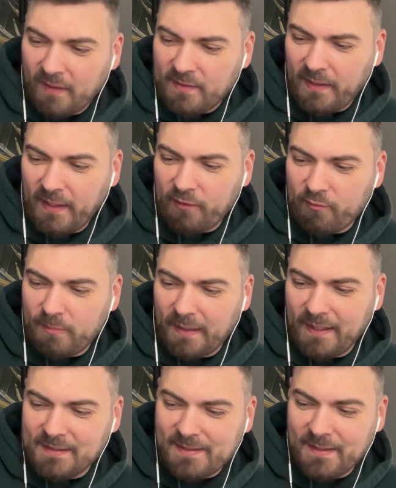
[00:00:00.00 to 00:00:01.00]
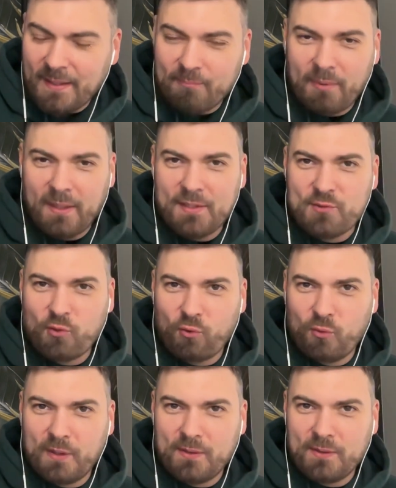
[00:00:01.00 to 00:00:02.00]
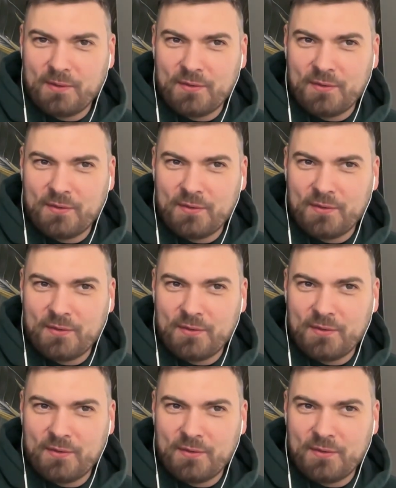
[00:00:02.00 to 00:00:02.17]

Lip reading: they have planned the campaign so well